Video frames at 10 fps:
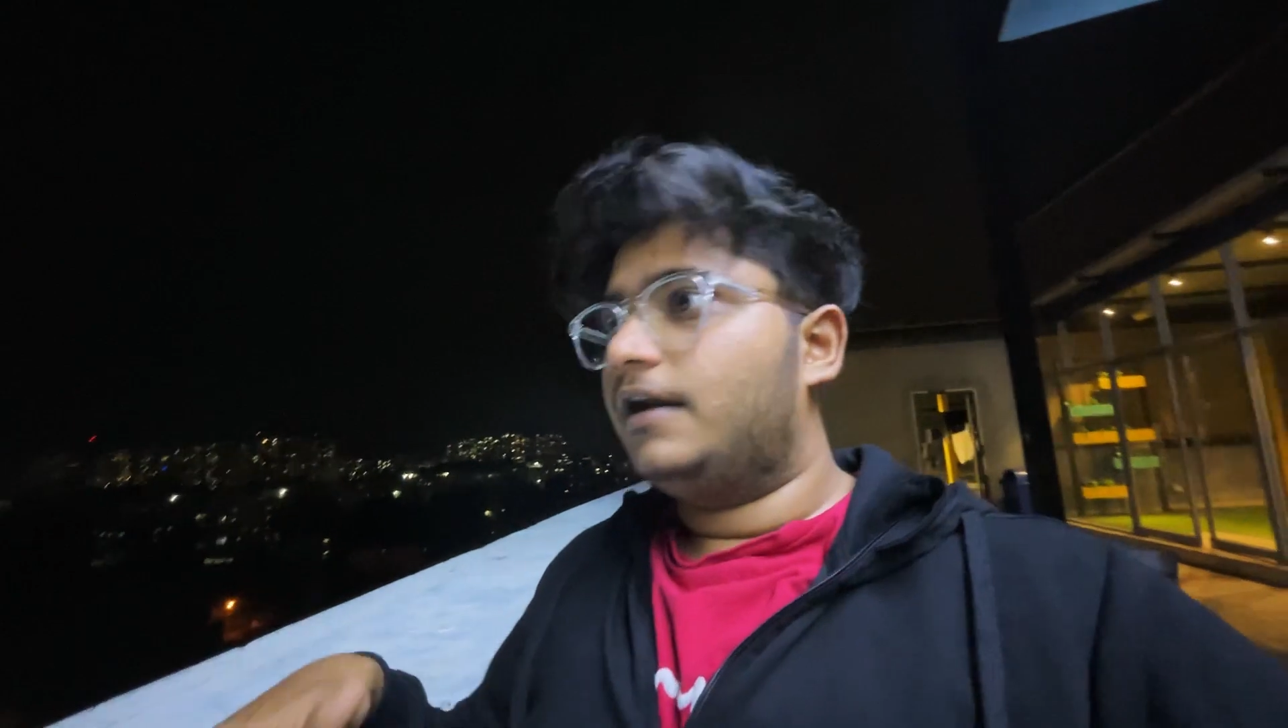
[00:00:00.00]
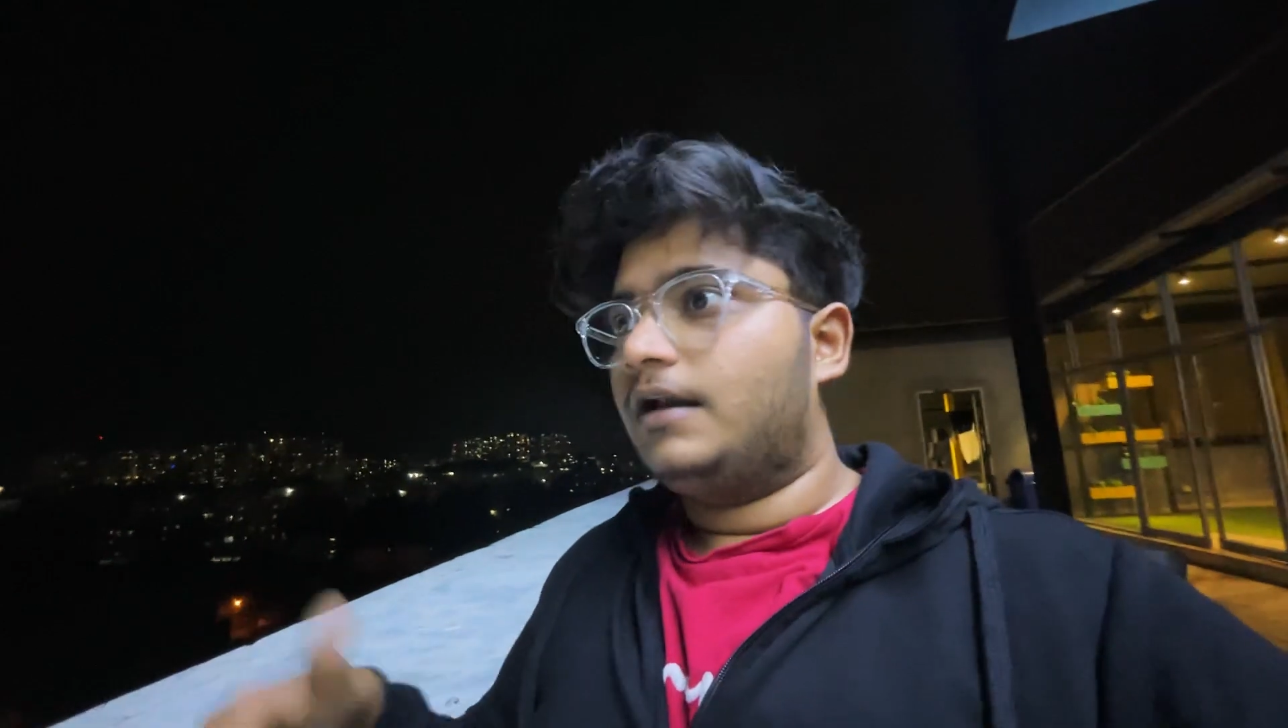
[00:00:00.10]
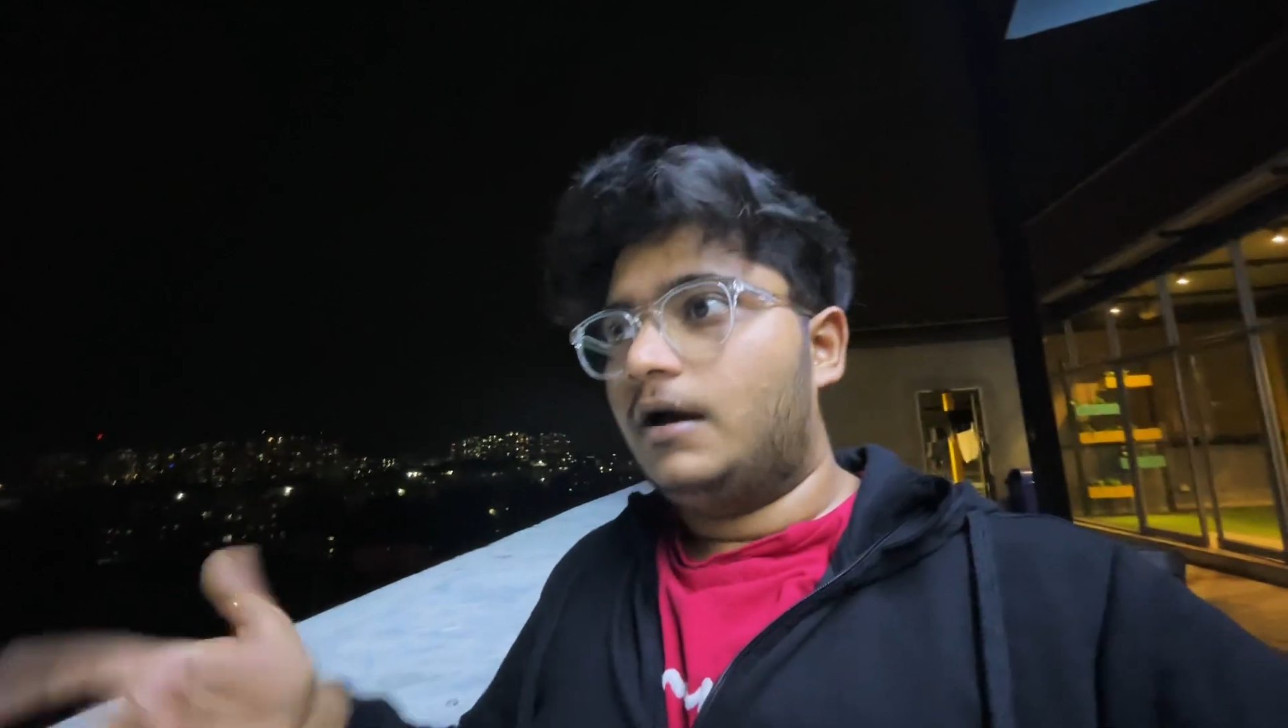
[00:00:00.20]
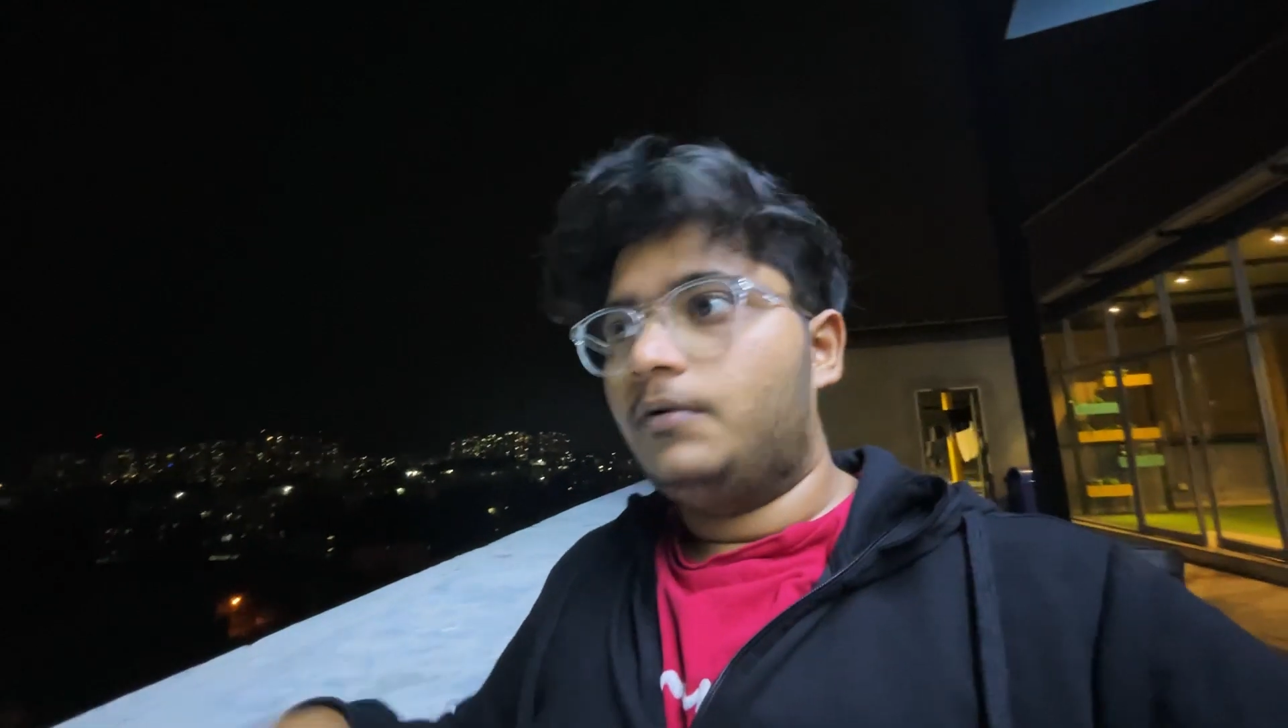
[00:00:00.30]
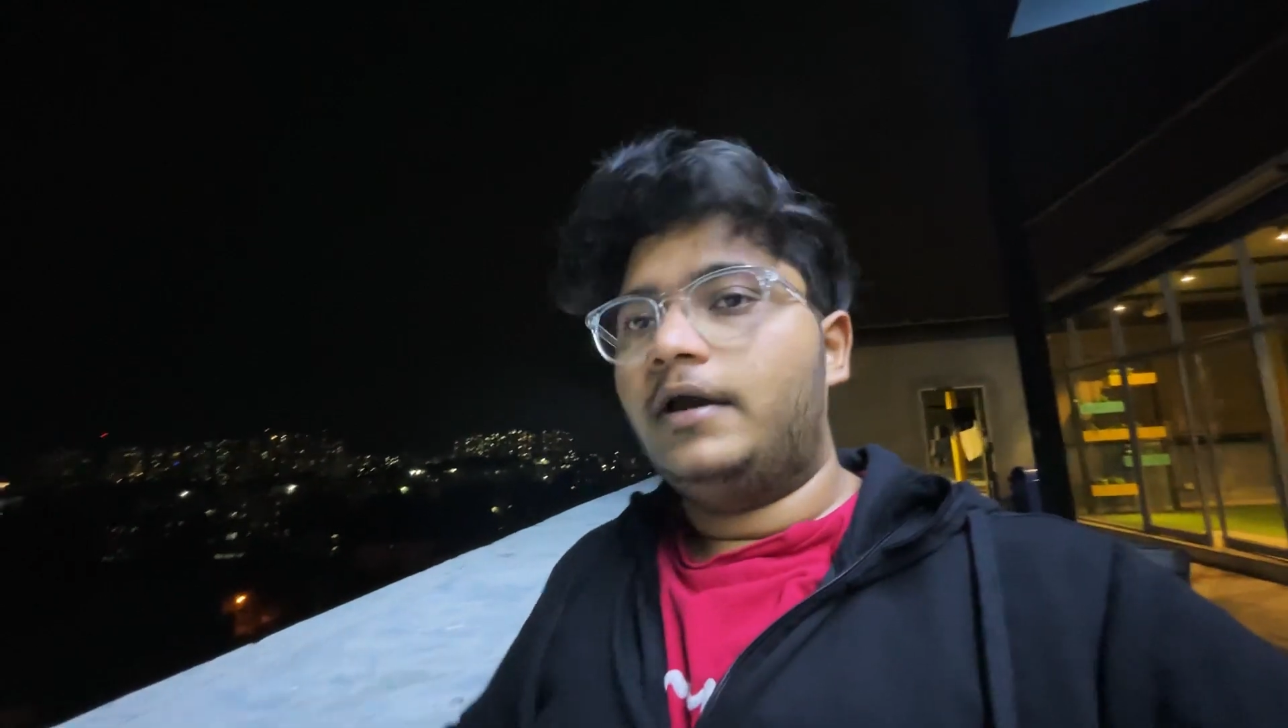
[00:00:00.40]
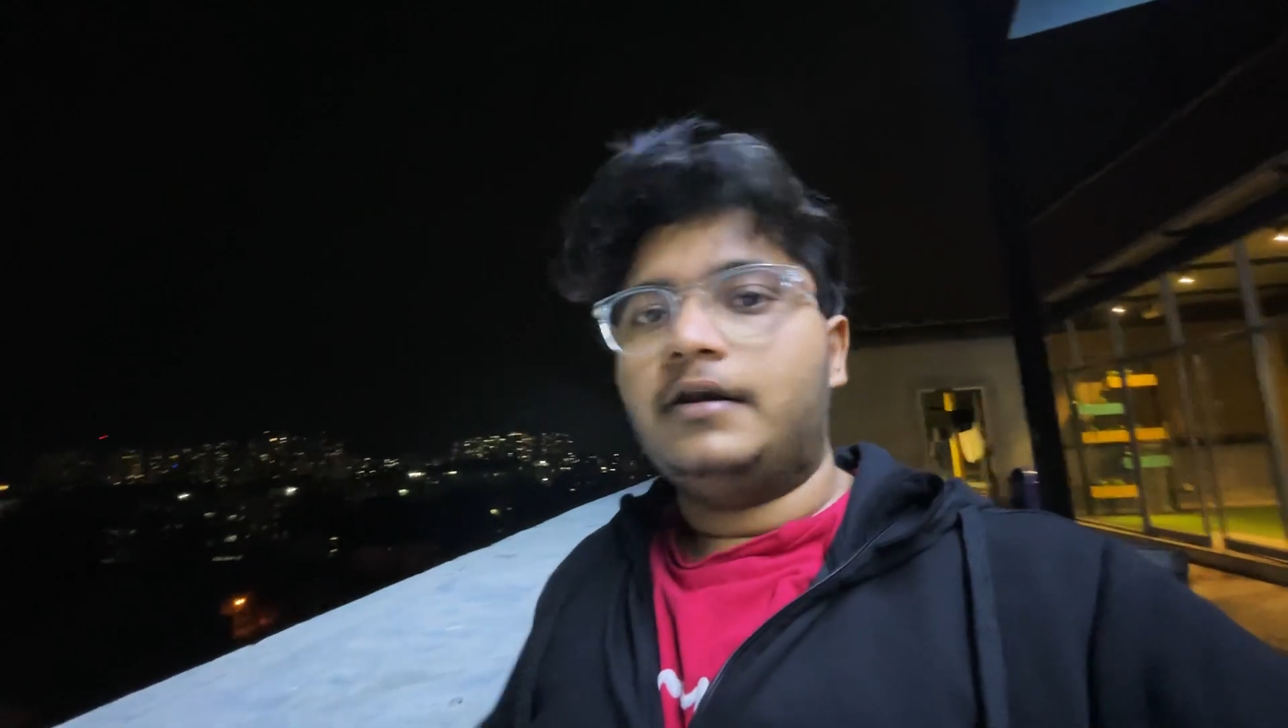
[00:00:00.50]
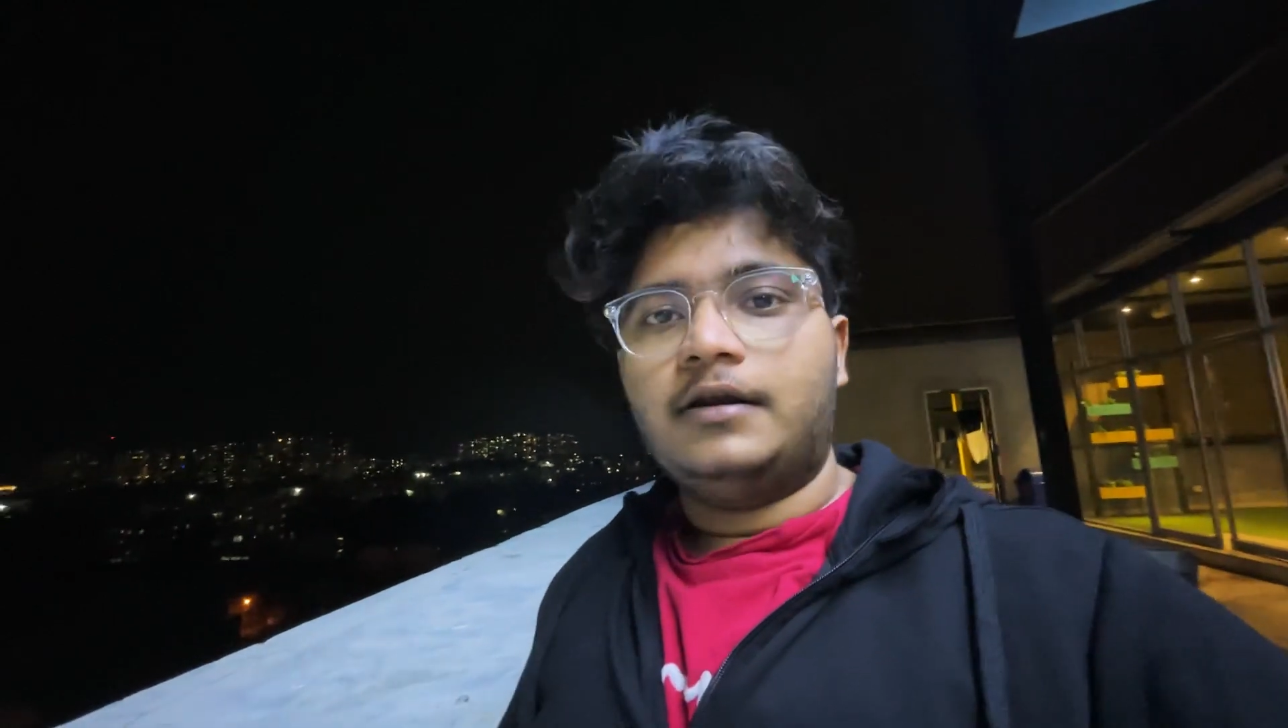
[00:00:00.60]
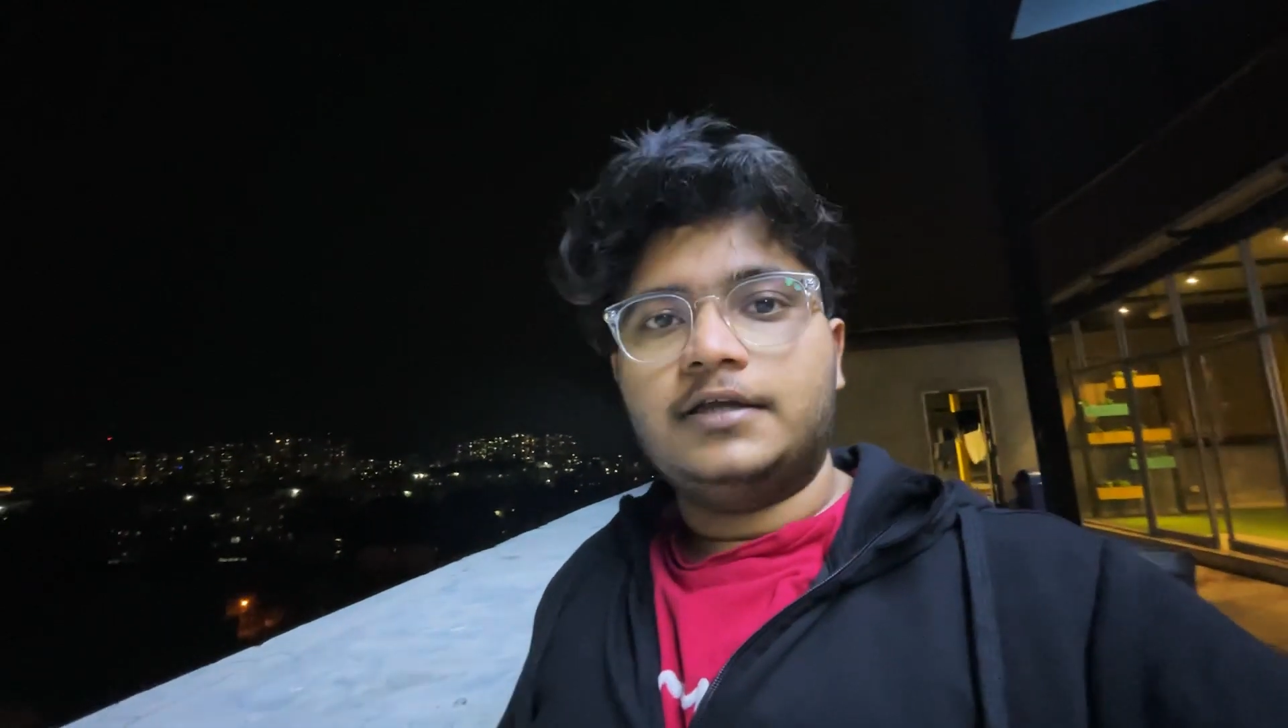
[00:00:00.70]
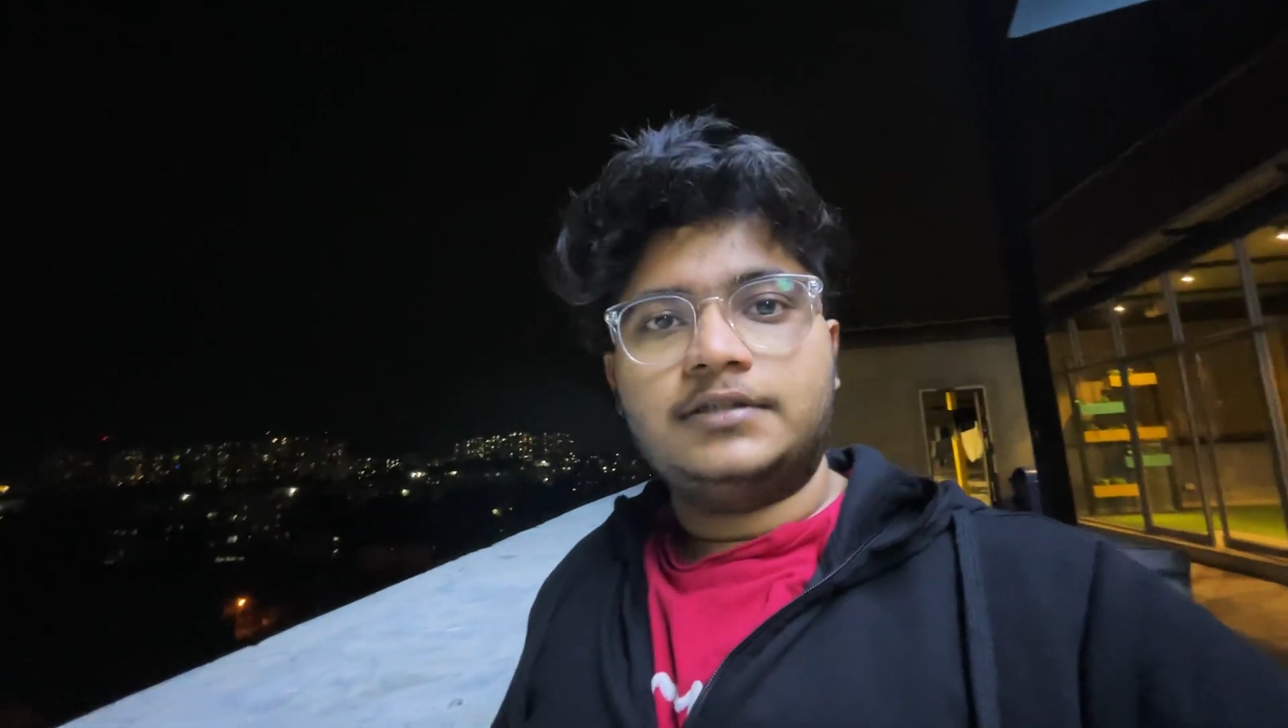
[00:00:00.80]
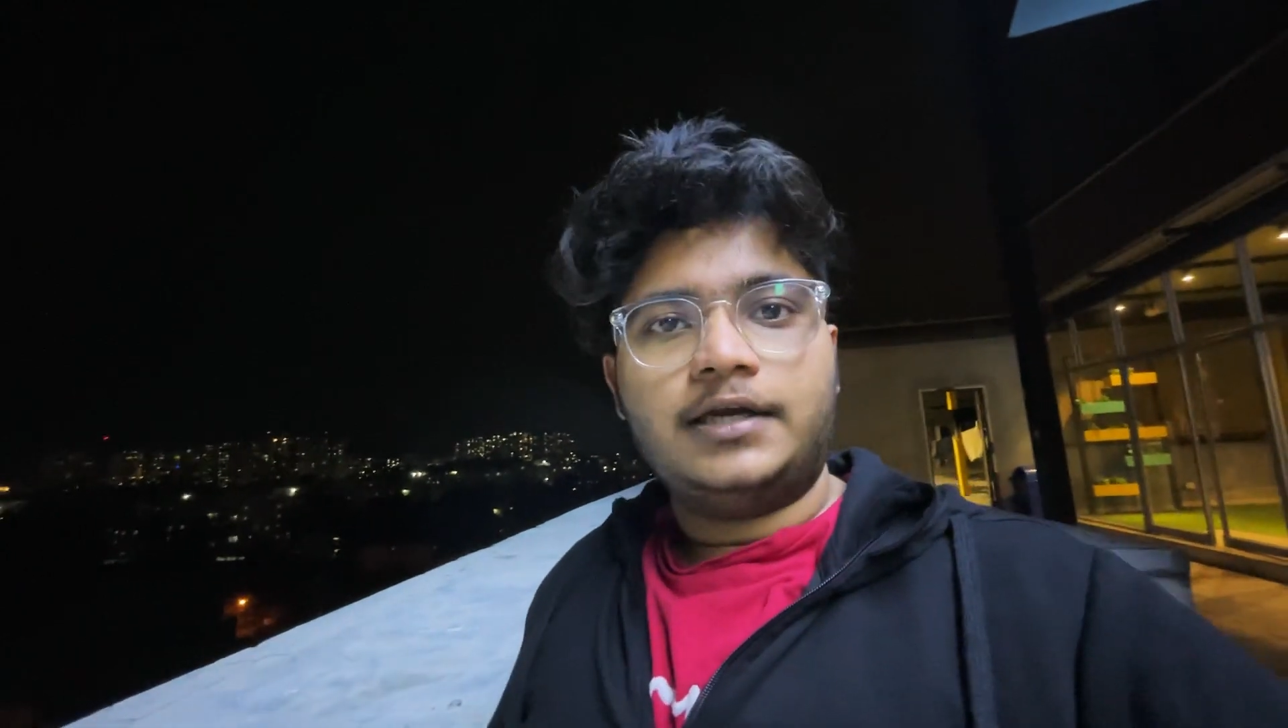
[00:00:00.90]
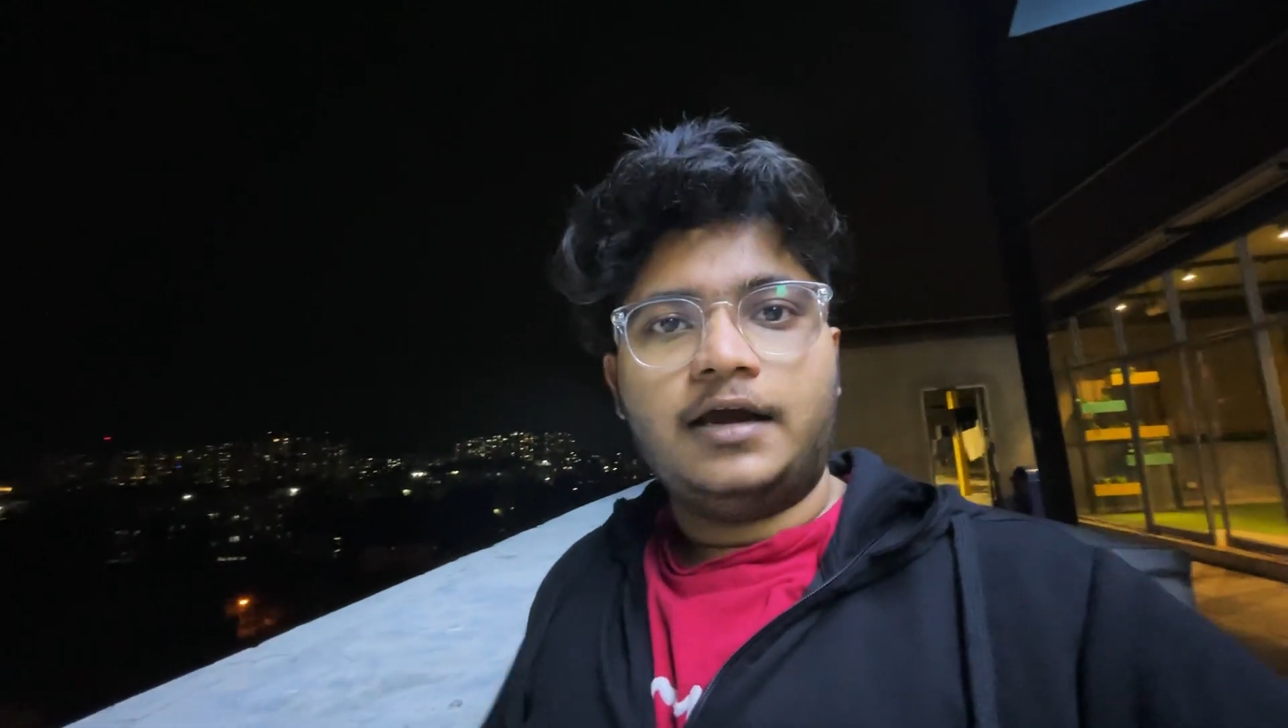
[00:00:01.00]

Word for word: and now I realize that I